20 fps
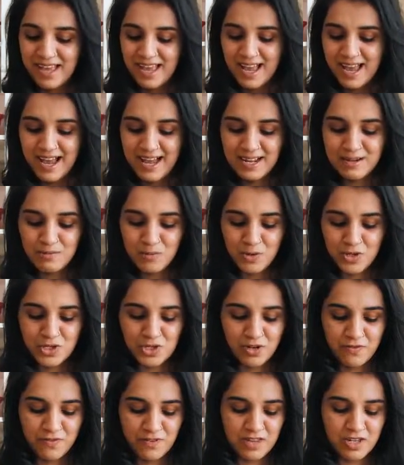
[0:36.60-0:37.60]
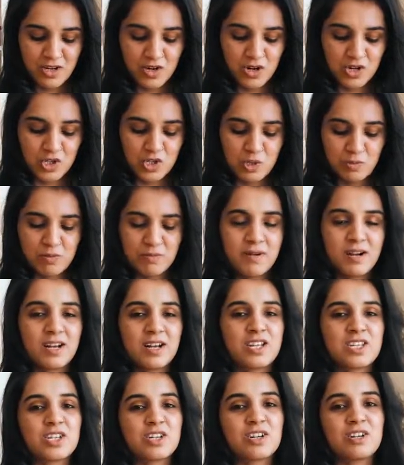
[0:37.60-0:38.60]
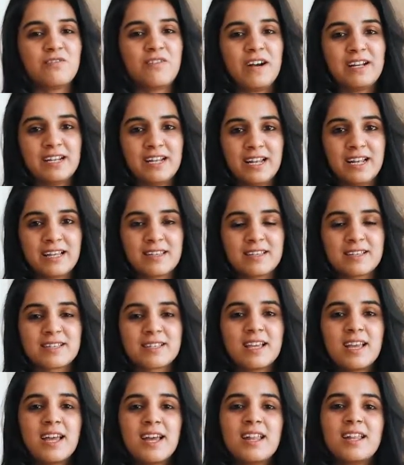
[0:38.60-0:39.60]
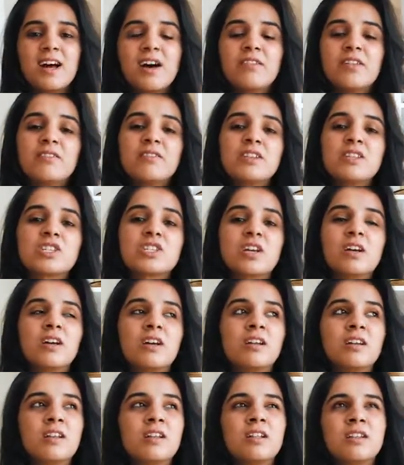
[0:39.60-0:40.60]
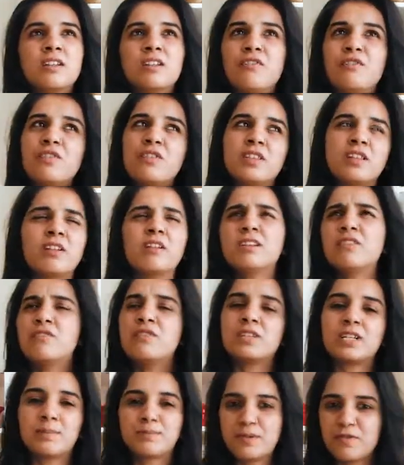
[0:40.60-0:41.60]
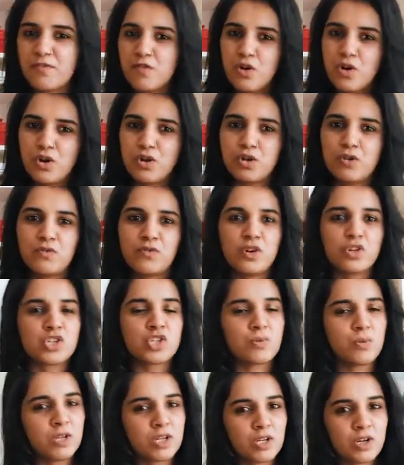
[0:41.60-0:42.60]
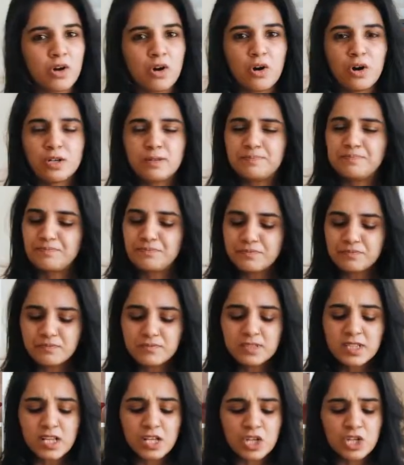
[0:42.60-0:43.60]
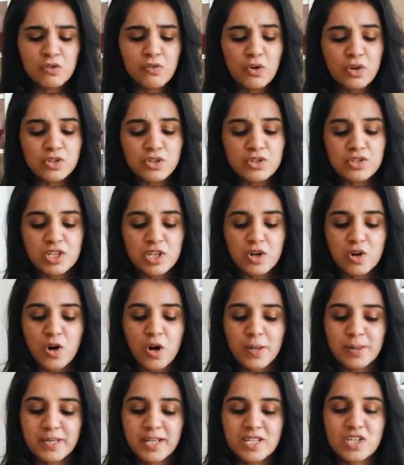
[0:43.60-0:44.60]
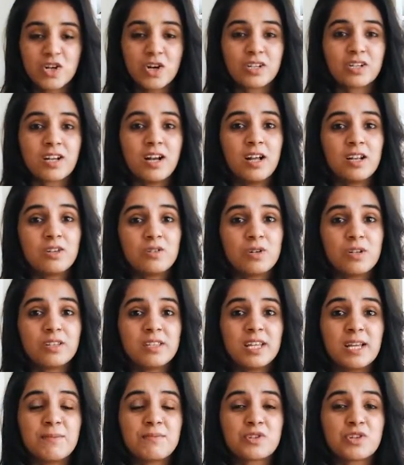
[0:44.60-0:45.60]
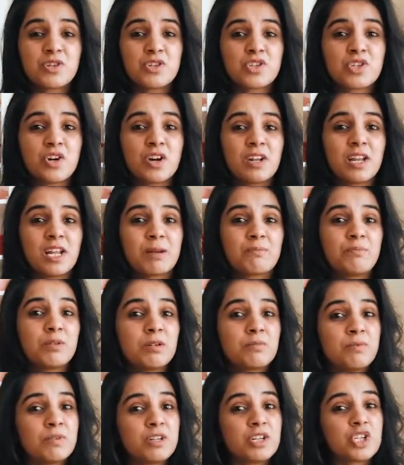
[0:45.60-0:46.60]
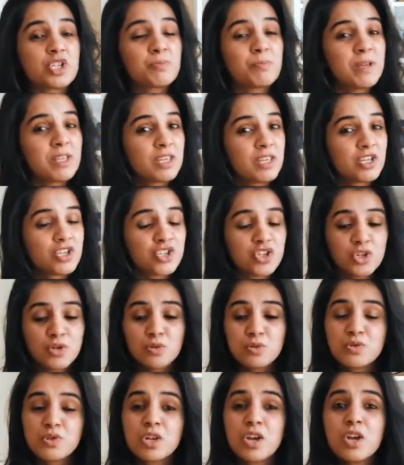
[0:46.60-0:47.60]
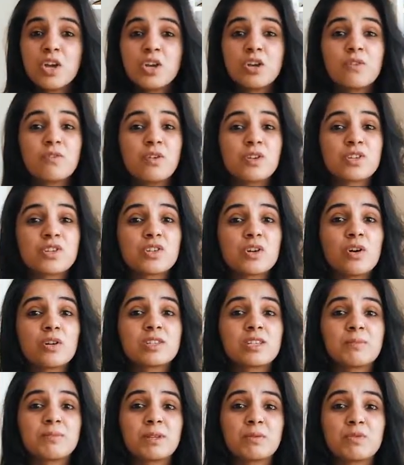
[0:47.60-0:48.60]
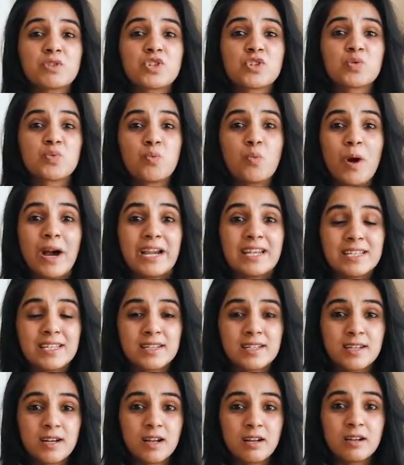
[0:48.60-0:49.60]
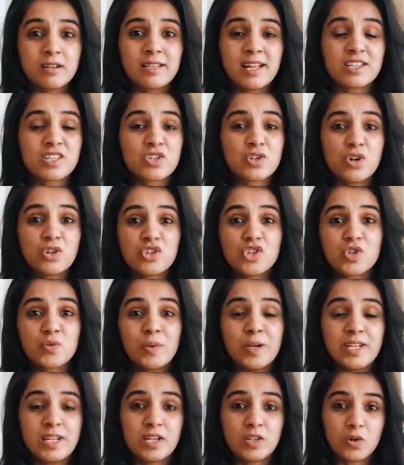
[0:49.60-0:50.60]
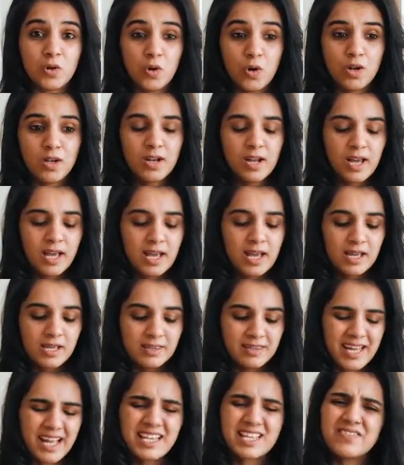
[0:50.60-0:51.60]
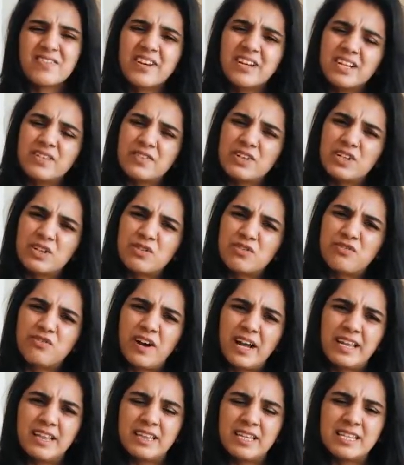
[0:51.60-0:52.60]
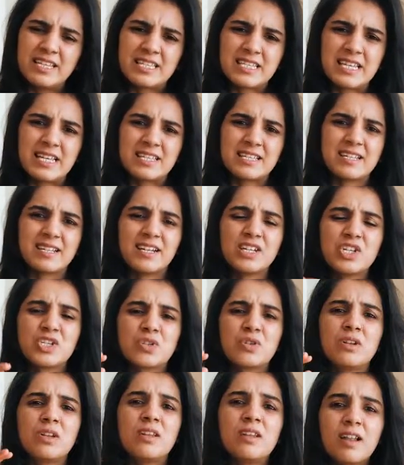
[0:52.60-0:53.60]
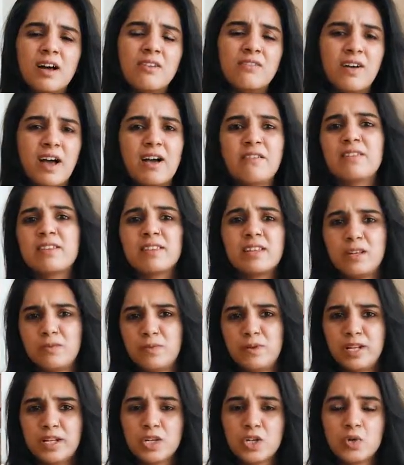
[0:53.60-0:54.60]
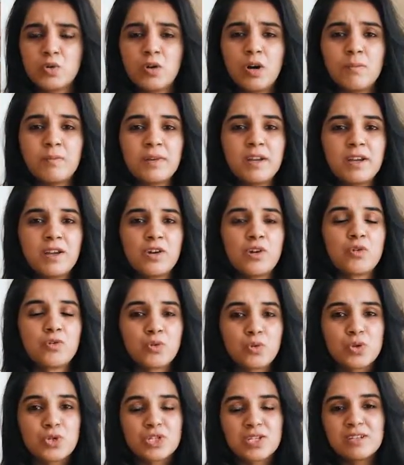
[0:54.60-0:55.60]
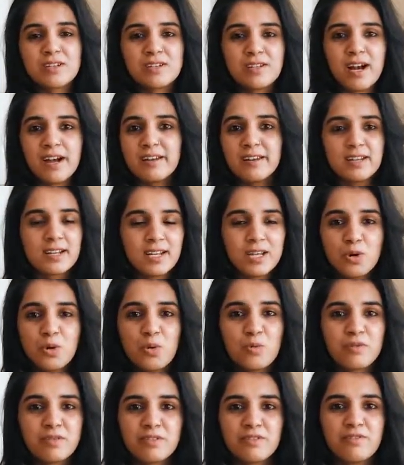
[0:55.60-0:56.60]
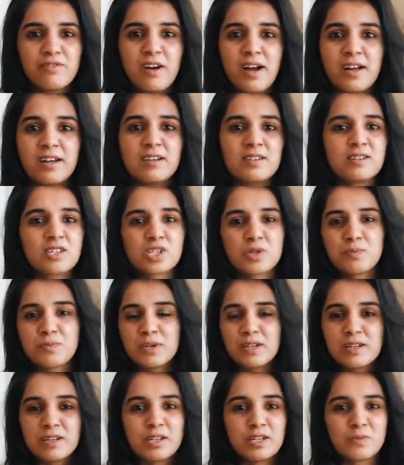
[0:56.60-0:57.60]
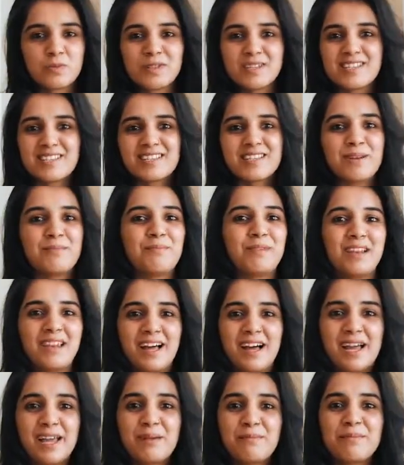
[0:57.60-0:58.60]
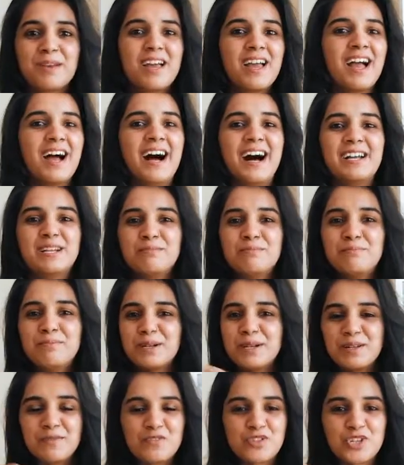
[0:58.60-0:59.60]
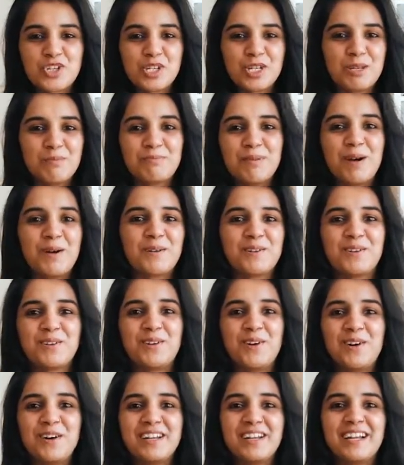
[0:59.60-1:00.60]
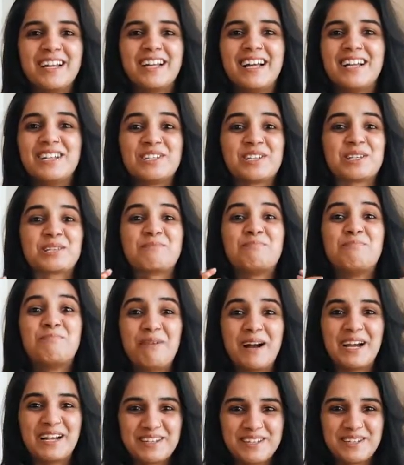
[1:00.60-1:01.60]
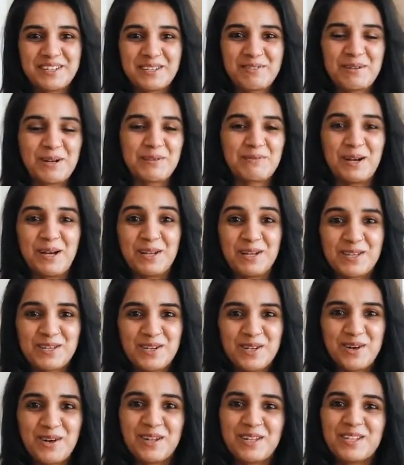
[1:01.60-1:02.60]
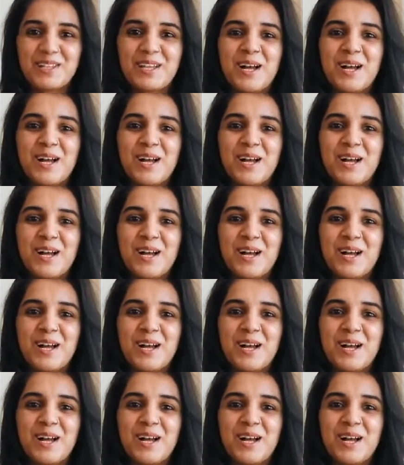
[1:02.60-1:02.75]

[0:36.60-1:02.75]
And most often than not in supermarkets, you're gonna find it like this. Now there are different types of corn. You've got sweet corn. You also see corn that's got color on them, so it's got like purplish, pinkish hues. You've also got something which is white in color that's not sweet at all. That's very difficult to find these days, and I used to love having that when I grew up. Roasted directly over the fire, sprinkled with some lime, add a bit of chili powder on it, and just bite into it while it's hot.